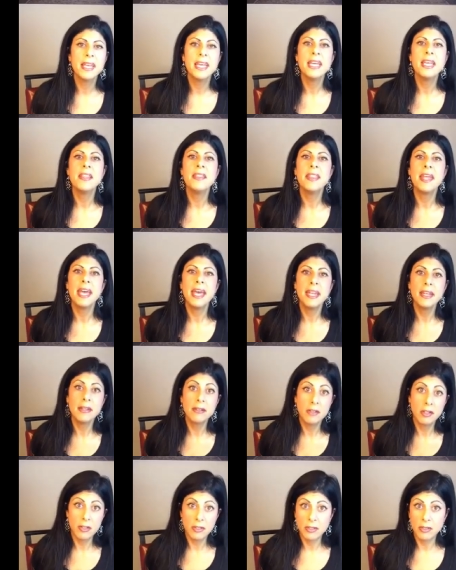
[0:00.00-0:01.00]

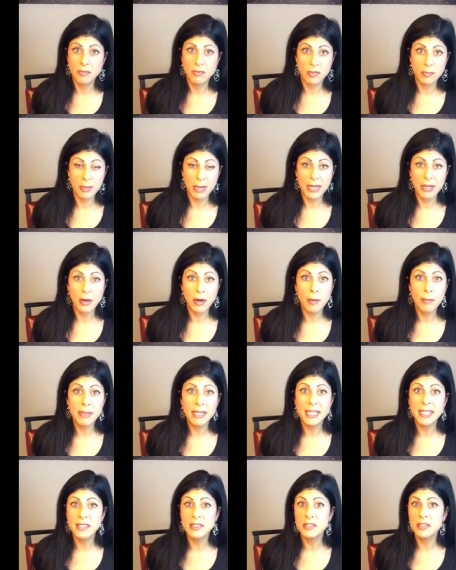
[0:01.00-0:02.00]
Then by all
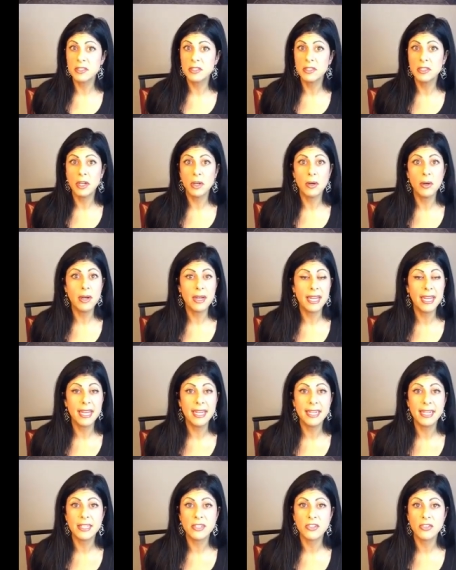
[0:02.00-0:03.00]
means, go
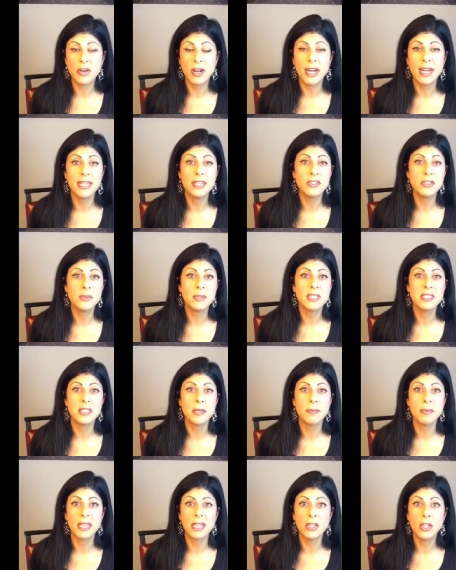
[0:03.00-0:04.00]
ahead and try doing
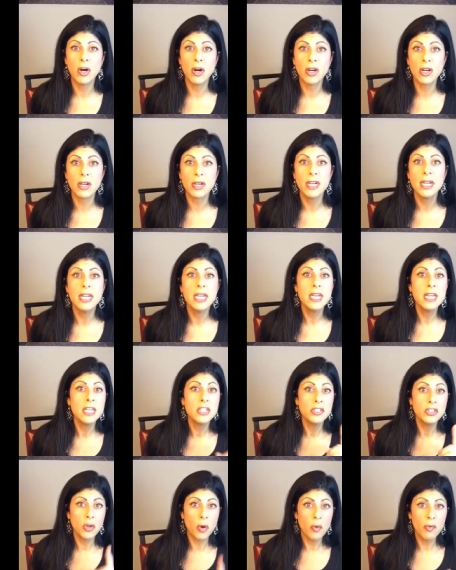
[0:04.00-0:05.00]
something longer.
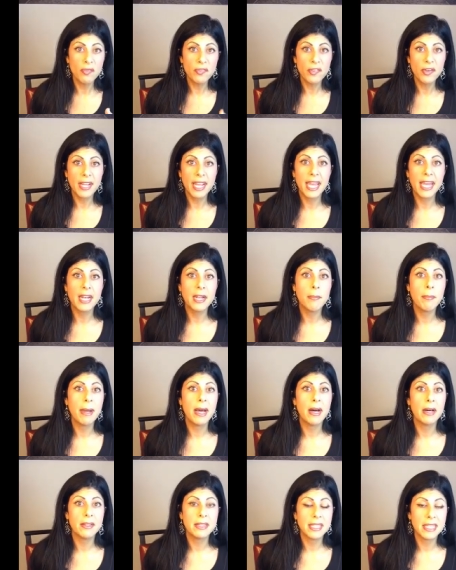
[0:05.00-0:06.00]
Don't forget
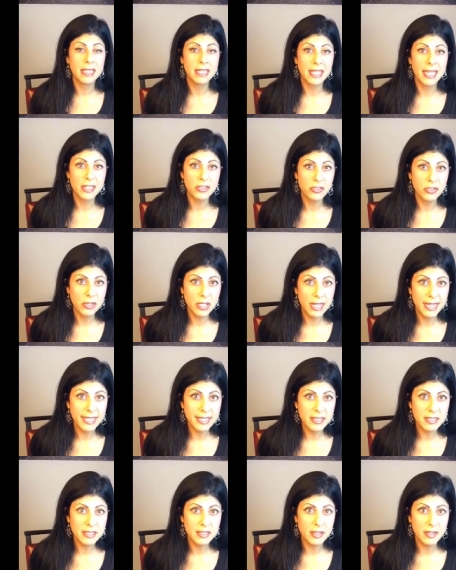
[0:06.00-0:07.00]
about the
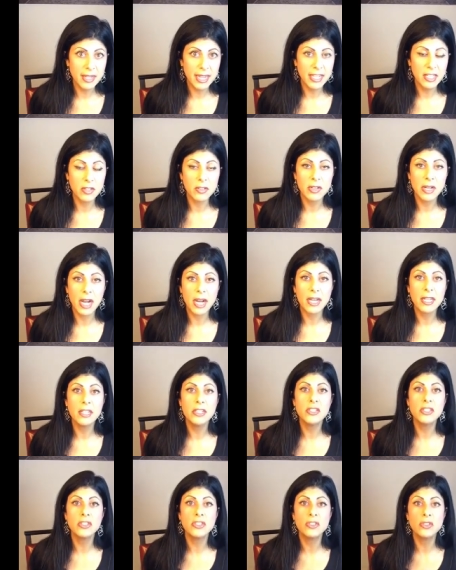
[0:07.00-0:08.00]
electrolytes, okay? You're not gonna
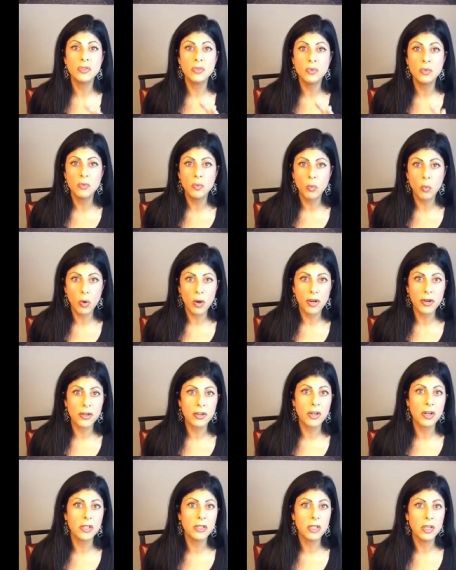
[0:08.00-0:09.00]
just do water
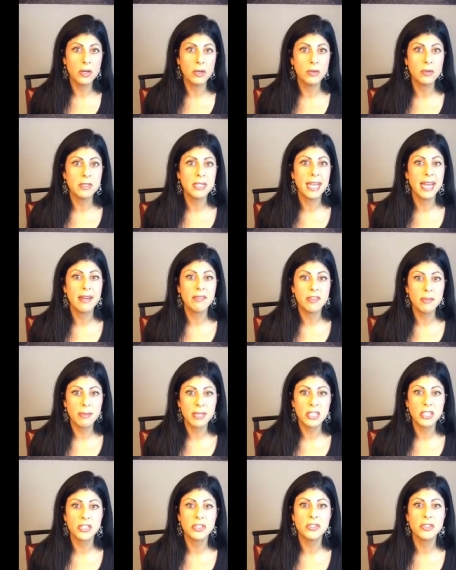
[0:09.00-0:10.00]
alone. You have to
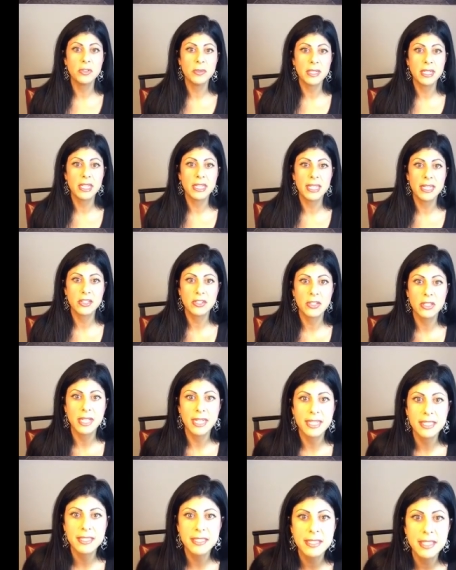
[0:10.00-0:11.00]
make sure you're doing electrolytes.